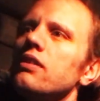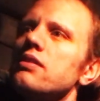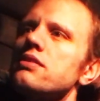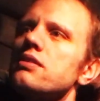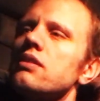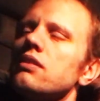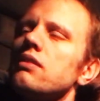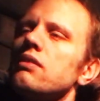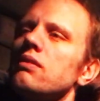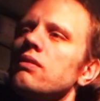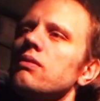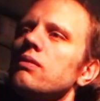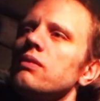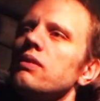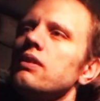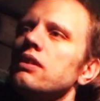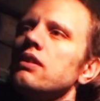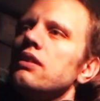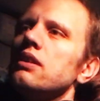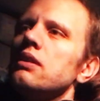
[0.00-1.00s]
So
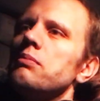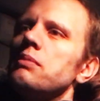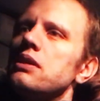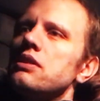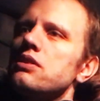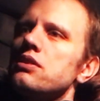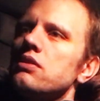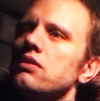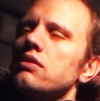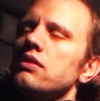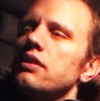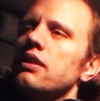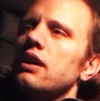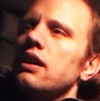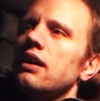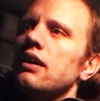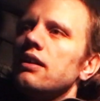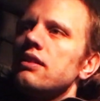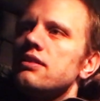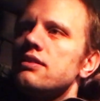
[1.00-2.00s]
he mentioned
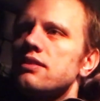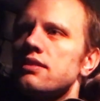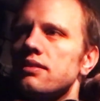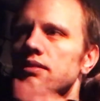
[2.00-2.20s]
that